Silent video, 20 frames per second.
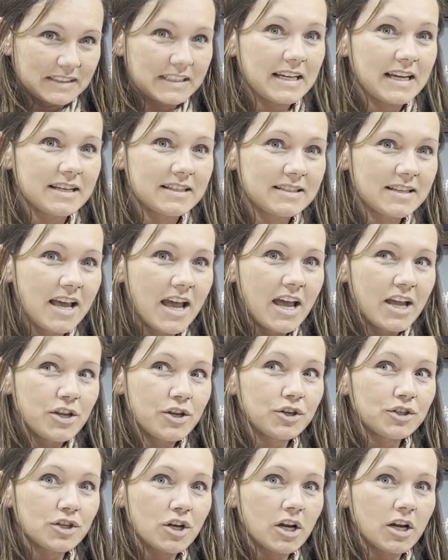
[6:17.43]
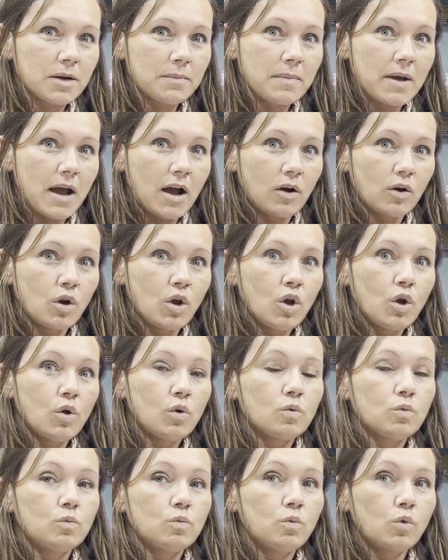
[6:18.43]
Yes. And you're talking about
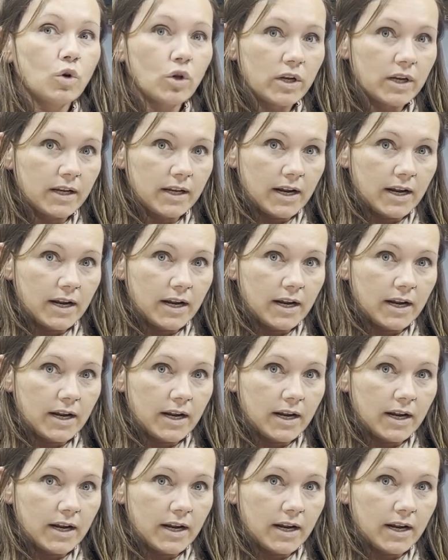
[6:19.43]
wooded